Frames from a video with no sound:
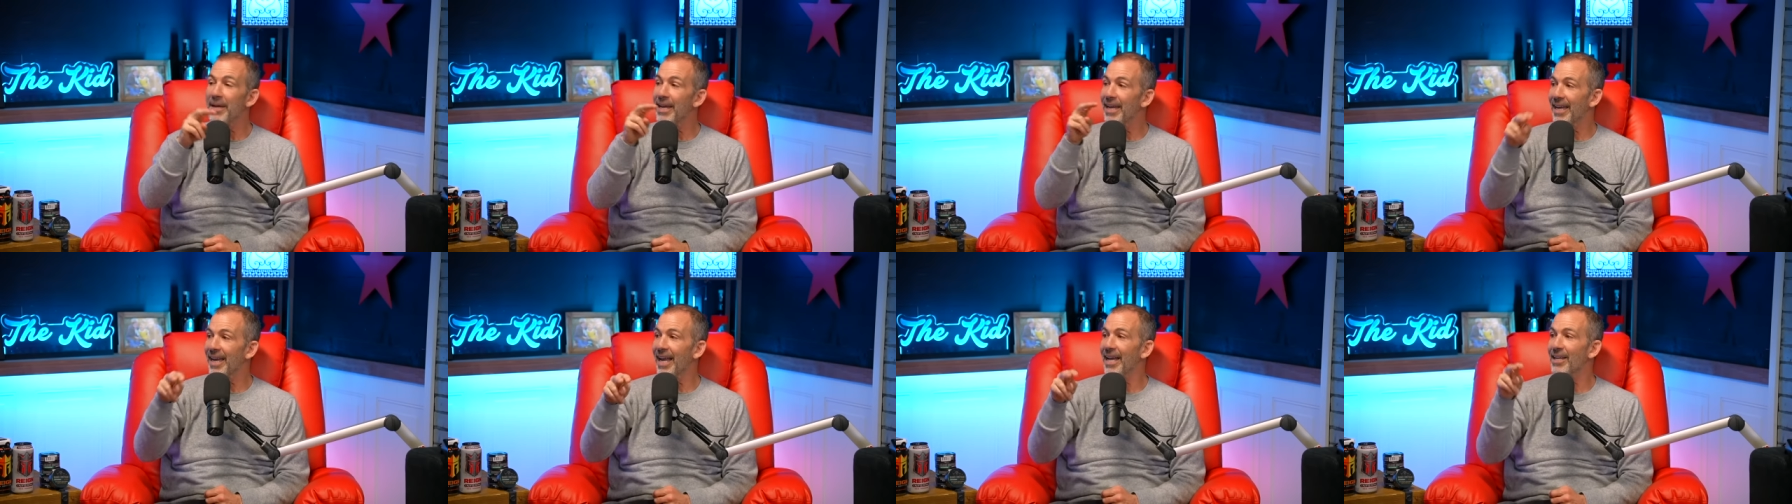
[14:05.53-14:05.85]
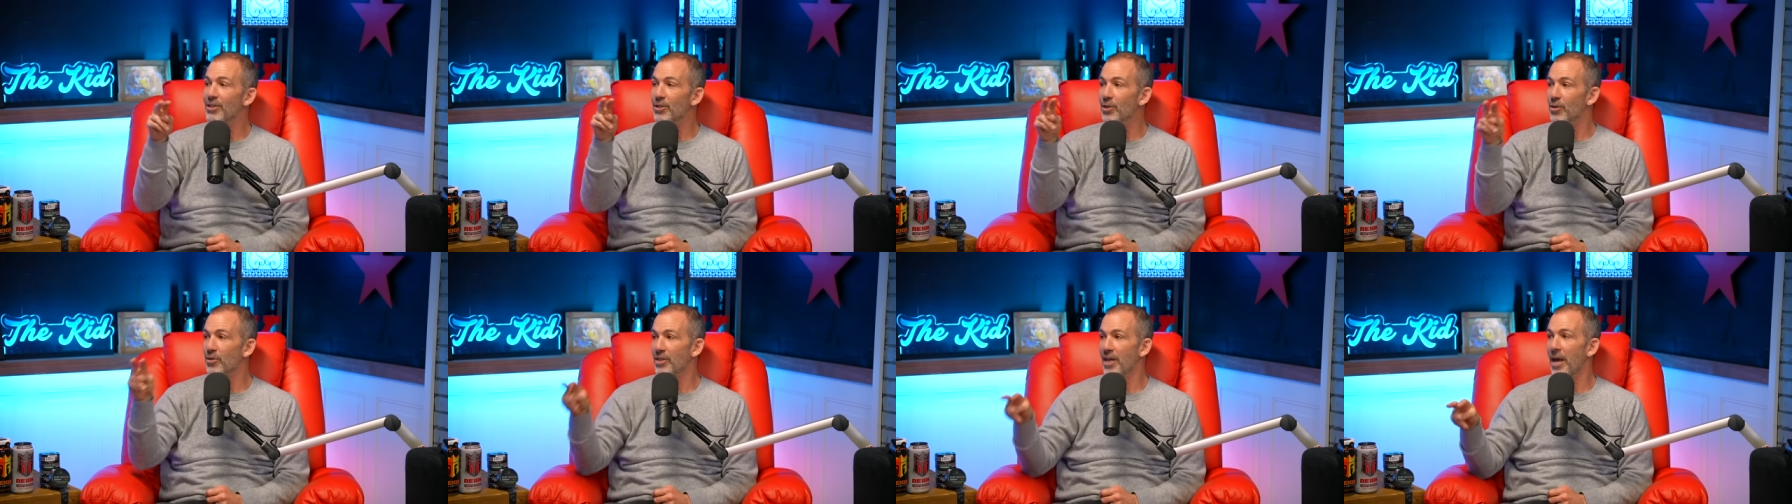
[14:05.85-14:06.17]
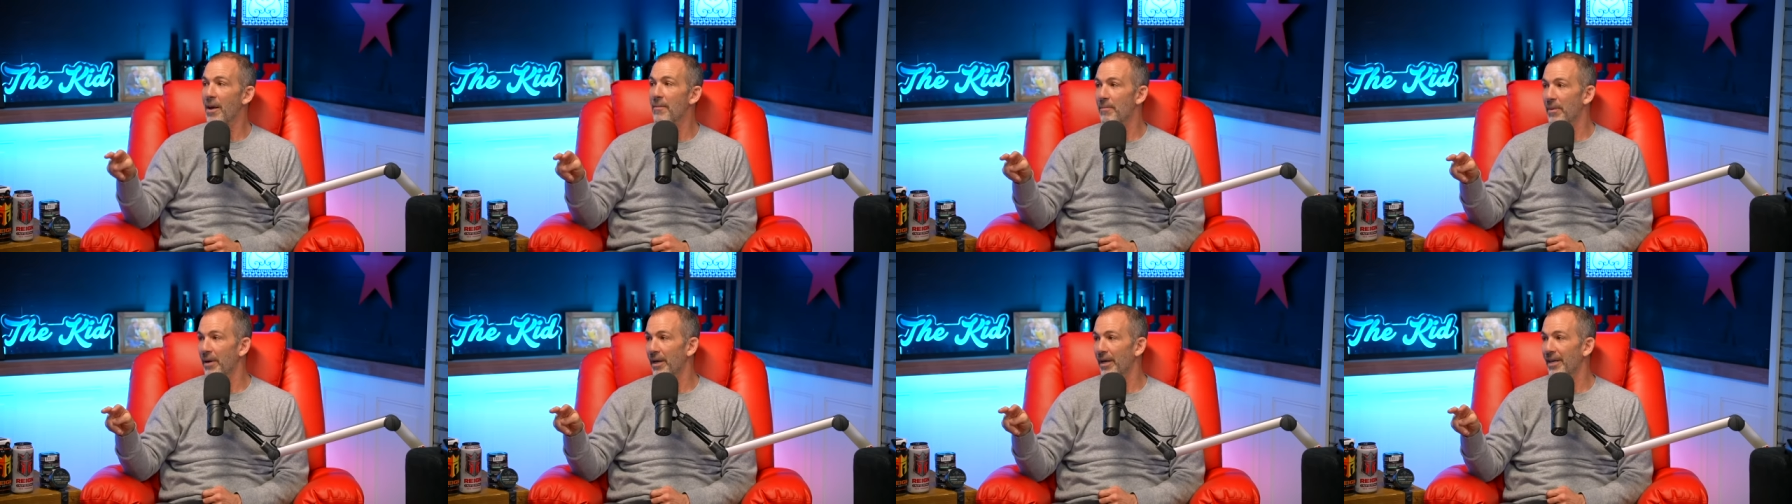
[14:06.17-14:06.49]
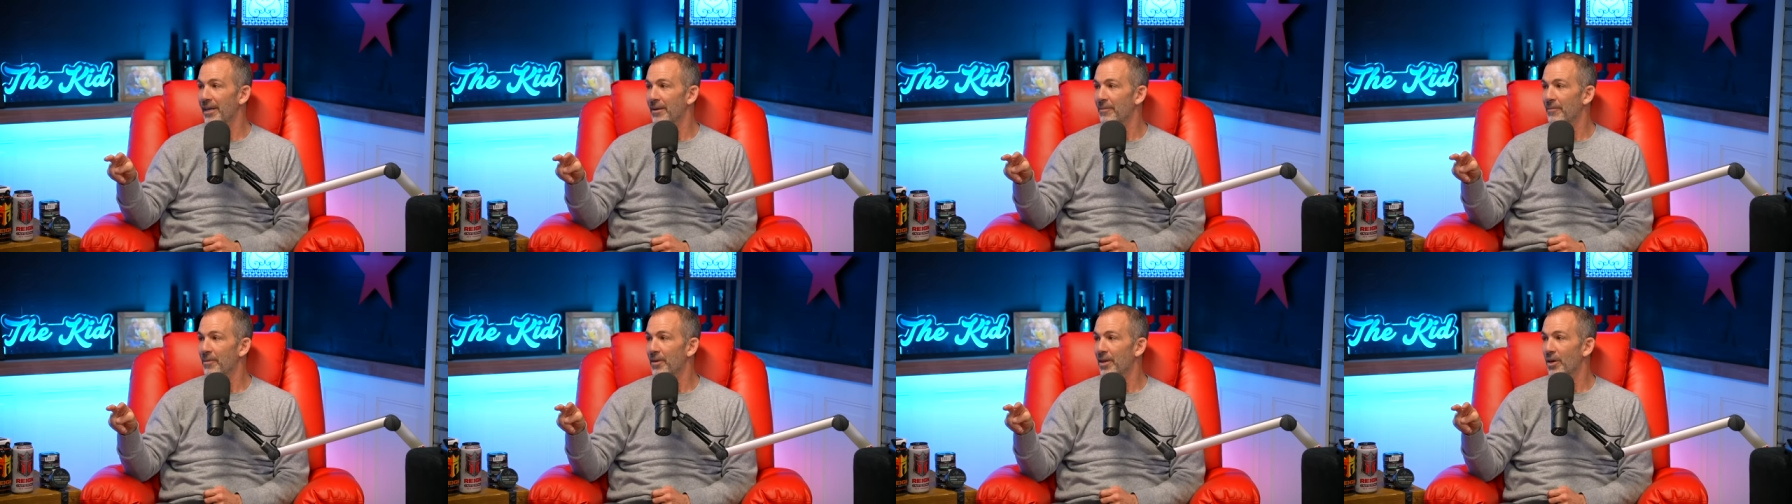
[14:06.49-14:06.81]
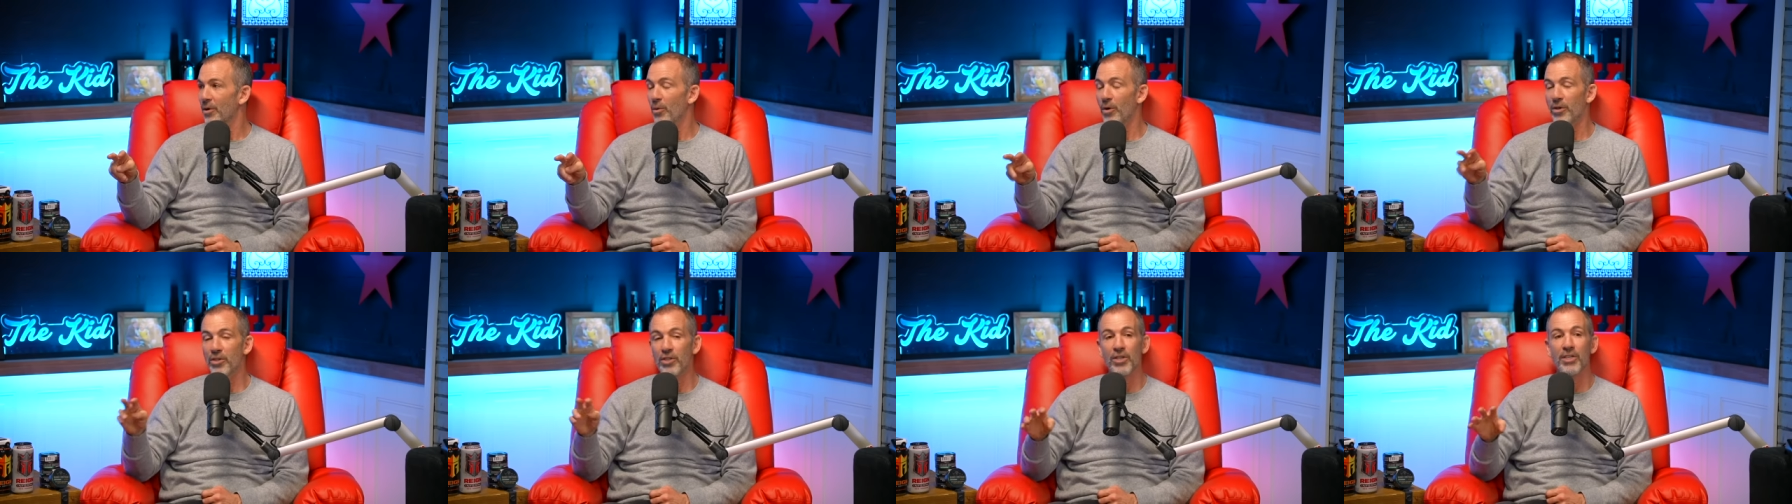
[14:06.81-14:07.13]
against Ozempic,
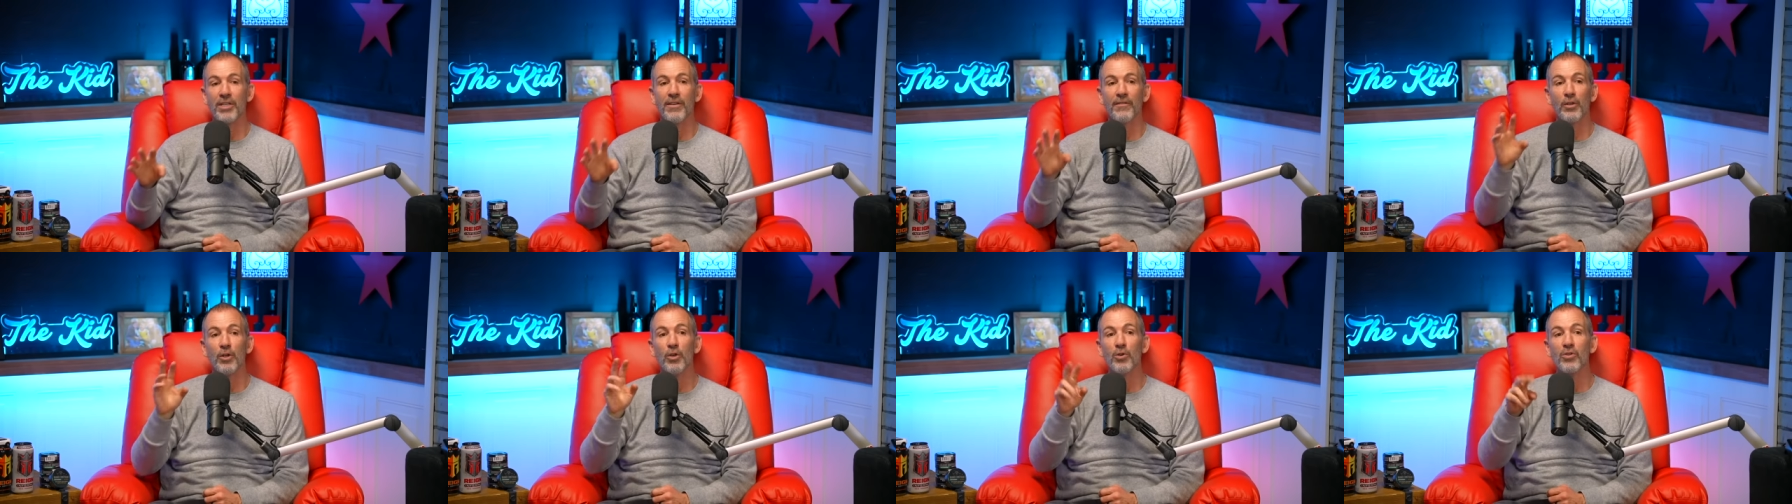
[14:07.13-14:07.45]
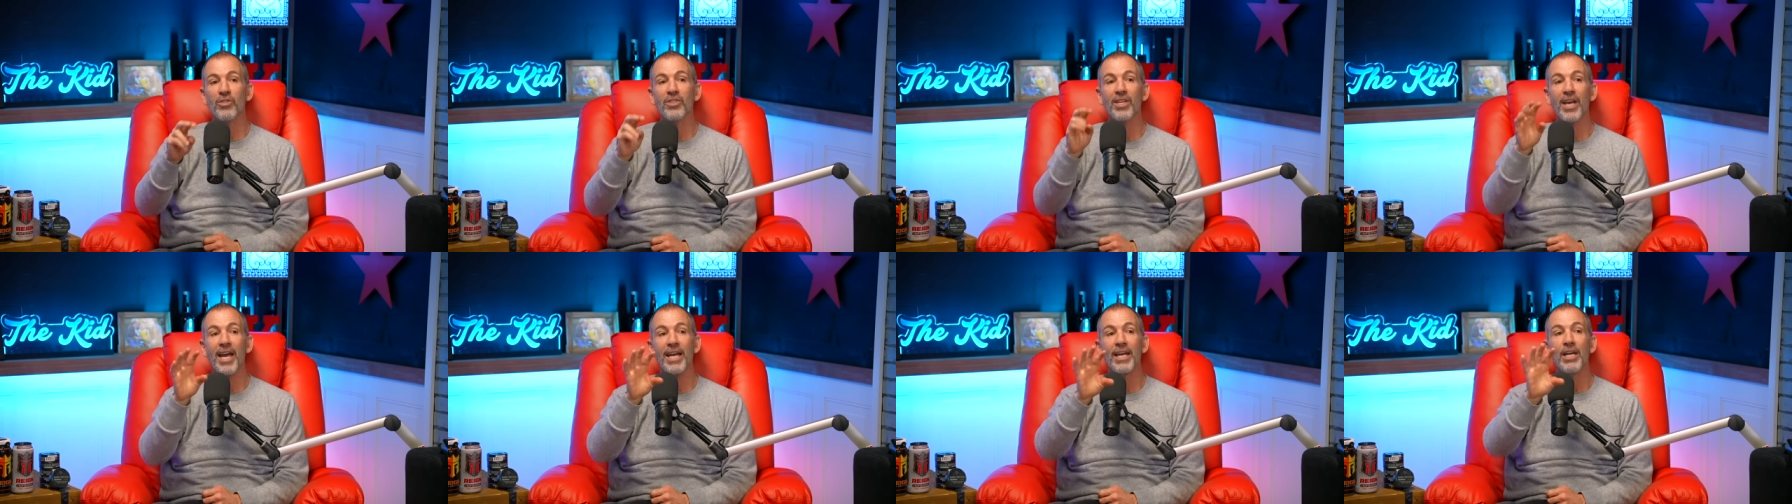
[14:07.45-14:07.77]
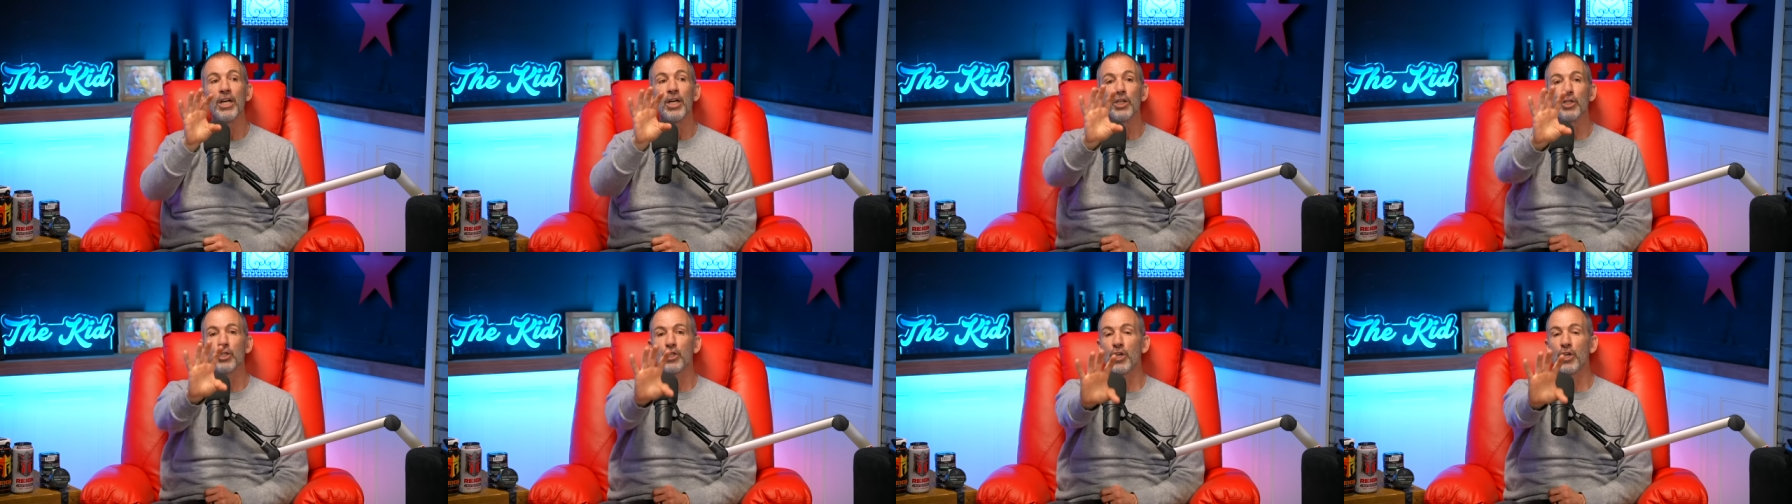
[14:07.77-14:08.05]
which is if you you're say racist.